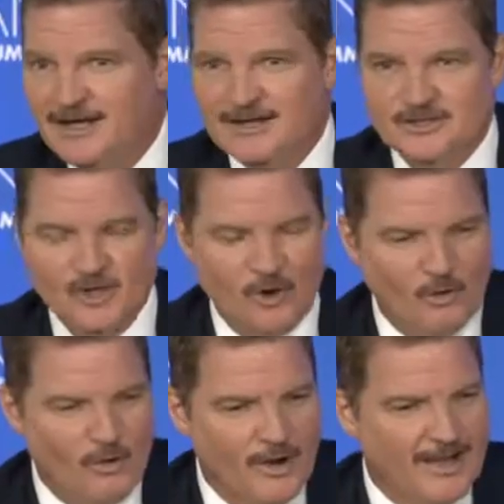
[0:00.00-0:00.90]

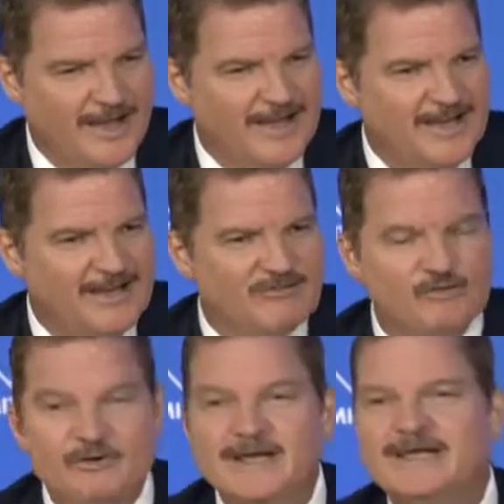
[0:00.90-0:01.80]
So if
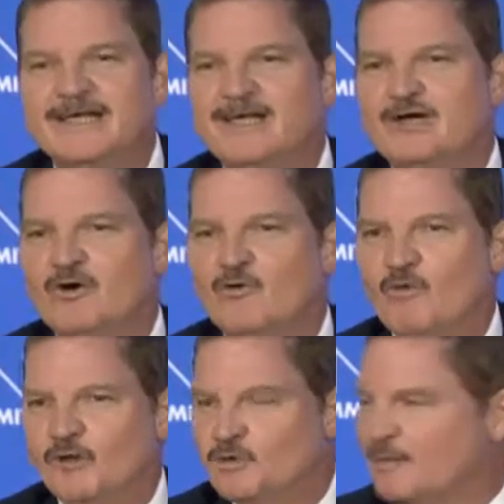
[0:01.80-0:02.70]
you really
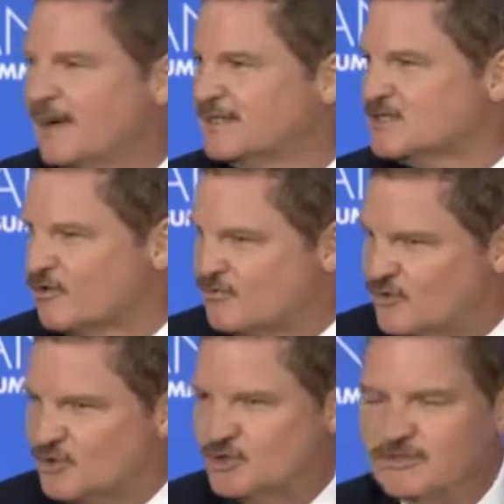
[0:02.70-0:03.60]
want to make this
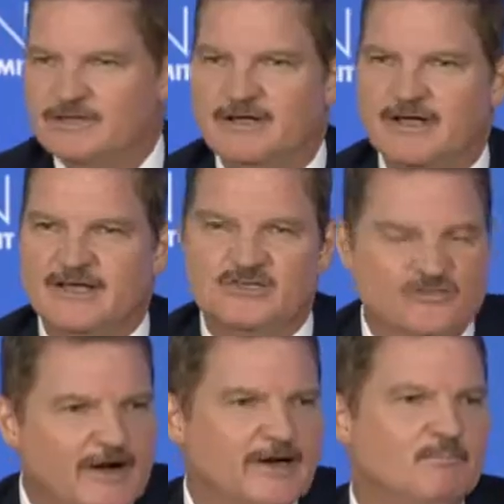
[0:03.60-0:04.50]
conversion, it's
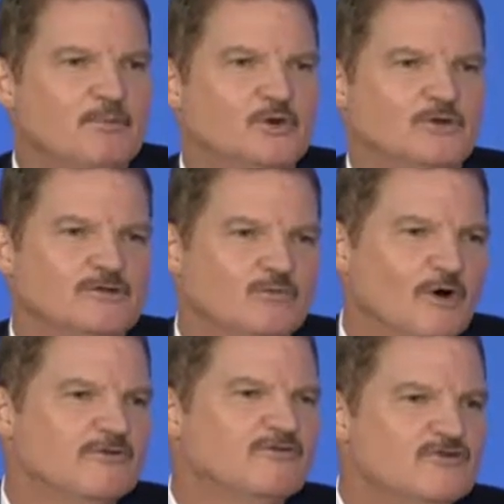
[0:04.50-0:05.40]
very important.
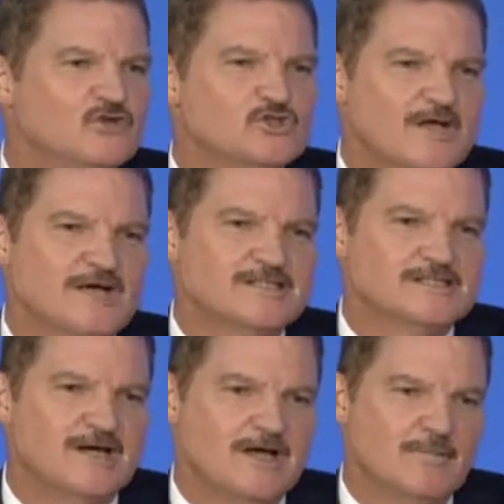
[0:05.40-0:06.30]
One of the first tasks,
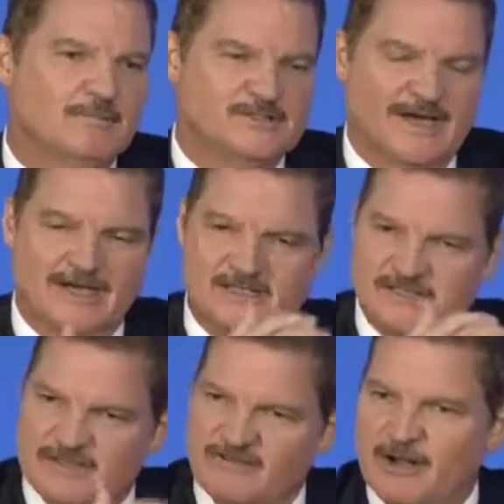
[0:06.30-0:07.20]

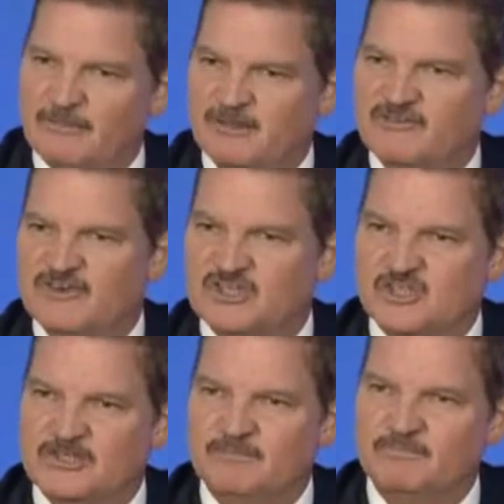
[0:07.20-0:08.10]
besides developing the
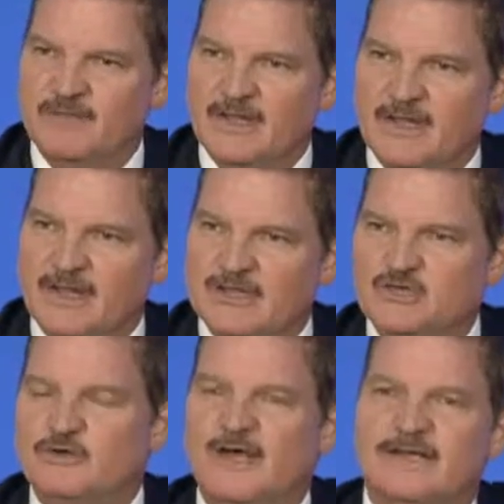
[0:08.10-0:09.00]
vision, is
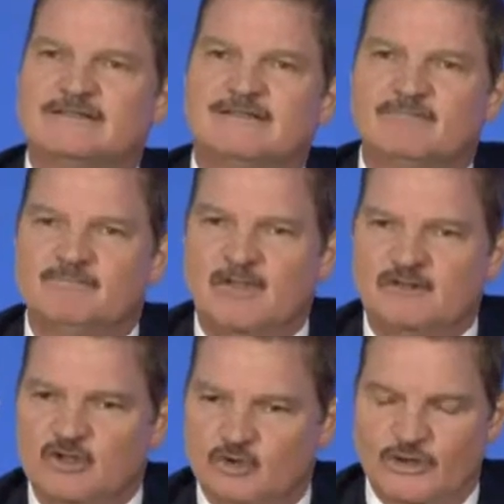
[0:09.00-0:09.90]
to get
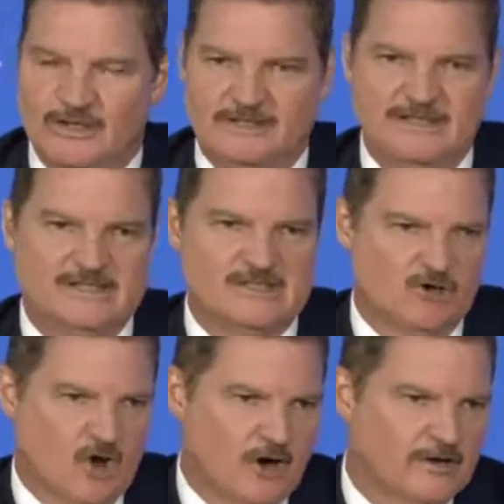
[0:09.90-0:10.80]
the utilities
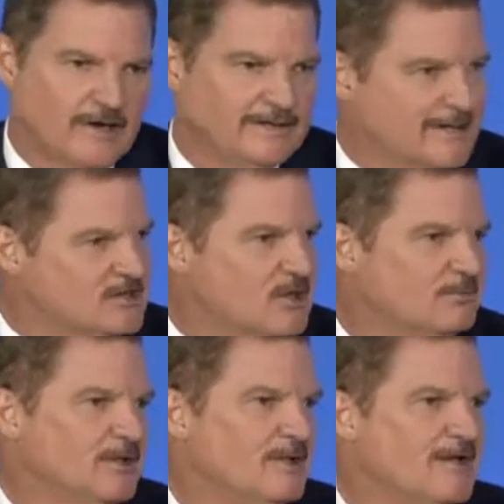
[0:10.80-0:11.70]
along. And that's
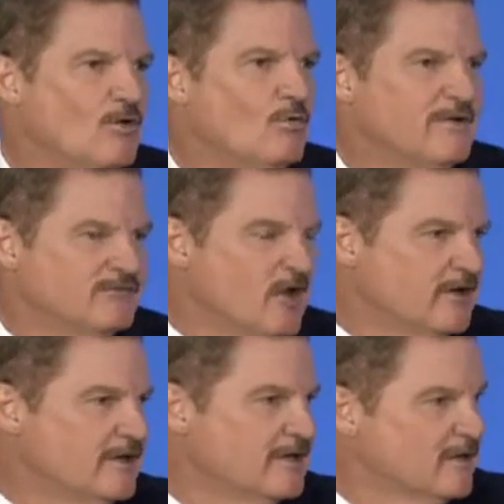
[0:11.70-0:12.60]
something we have
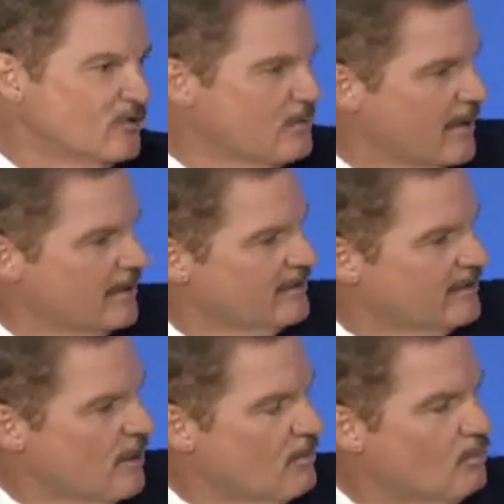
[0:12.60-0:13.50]
done in Aruba, and
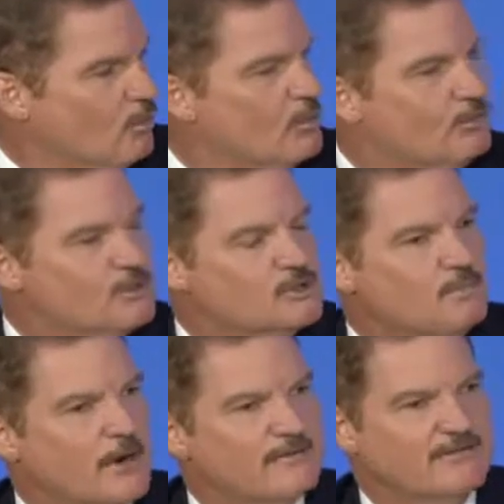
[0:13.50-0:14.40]
Carbon War Room was
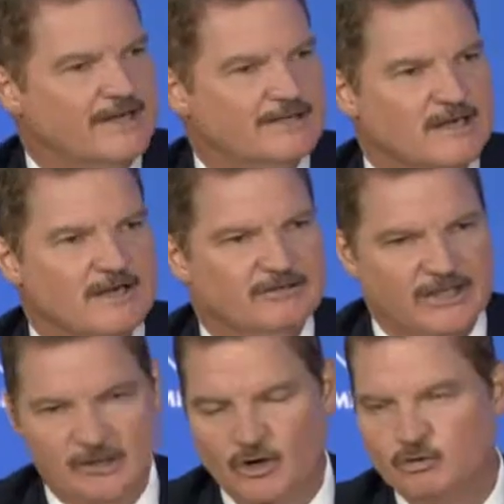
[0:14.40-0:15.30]
part of that.
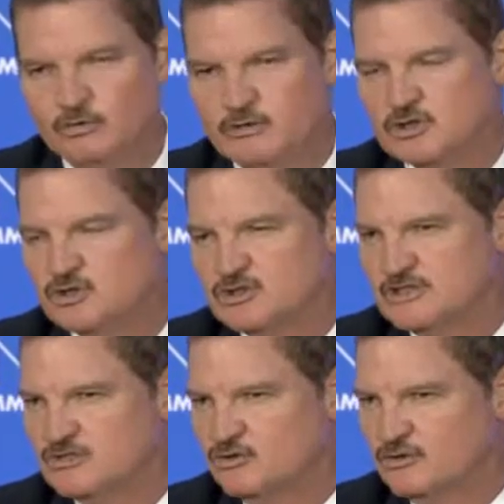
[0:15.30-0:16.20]
TNO, the Research
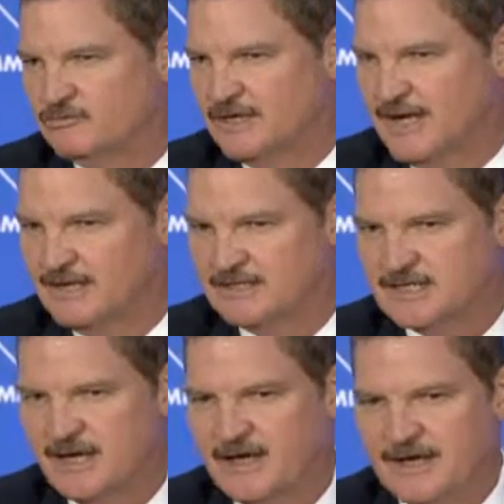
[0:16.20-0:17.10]
Institute of the Netherlands,
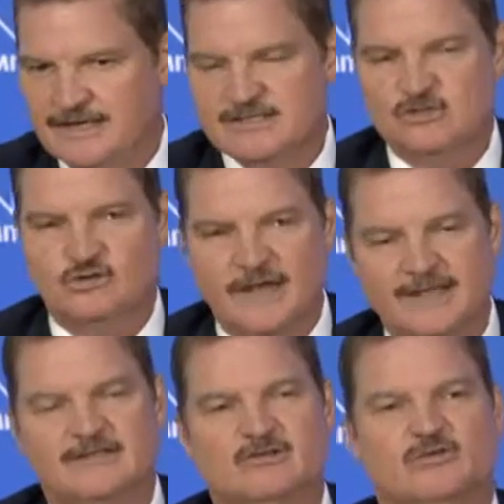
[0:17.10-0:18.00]
is to
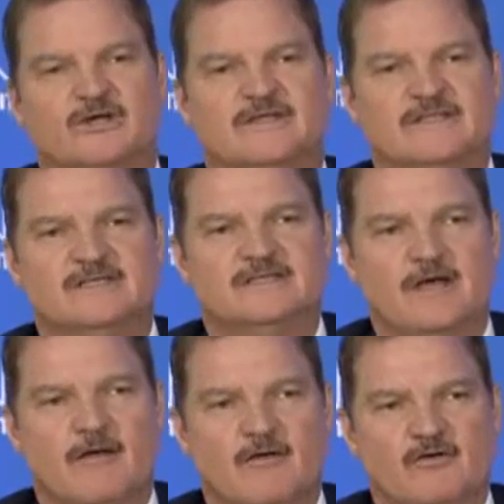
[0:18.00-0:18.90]
get the utilities,
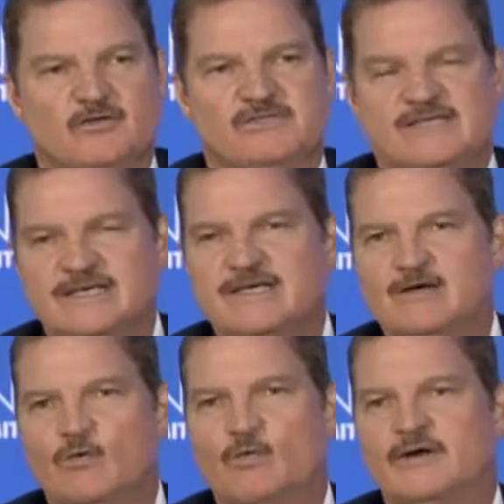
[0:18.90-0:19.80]
see
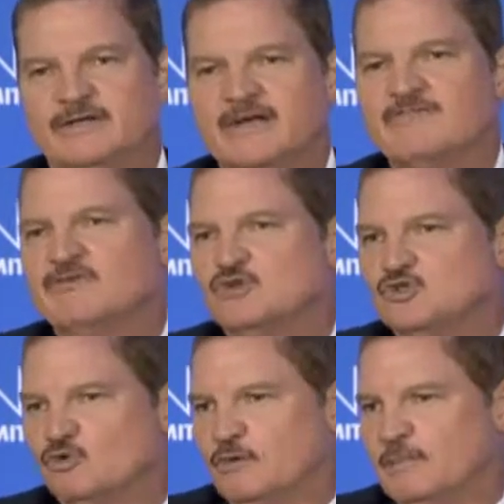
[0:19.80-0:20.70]
where their
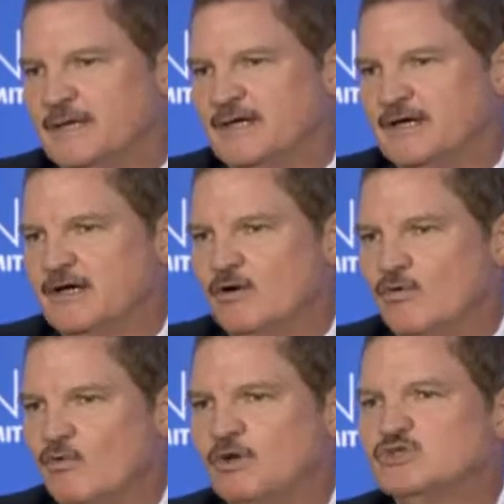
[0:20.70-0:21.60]
future will be
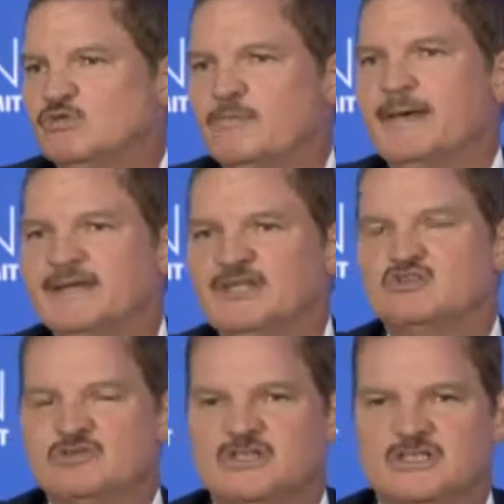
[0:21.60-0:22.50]
once we make the
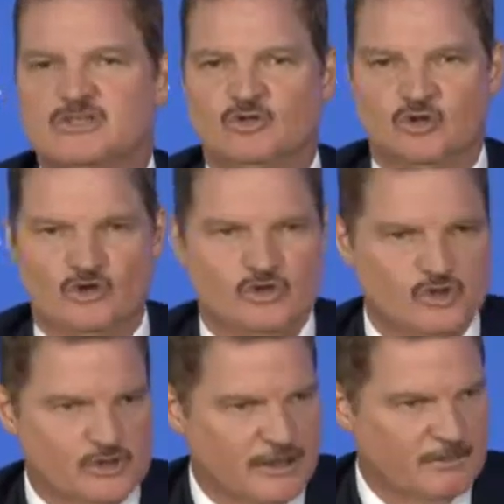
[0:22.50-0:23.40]
transition to total
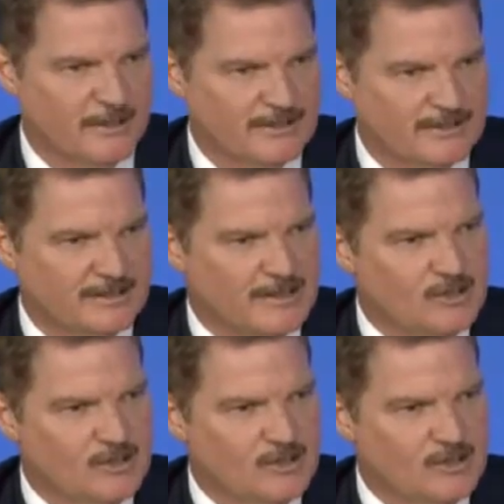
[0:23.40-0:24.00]
sustainability.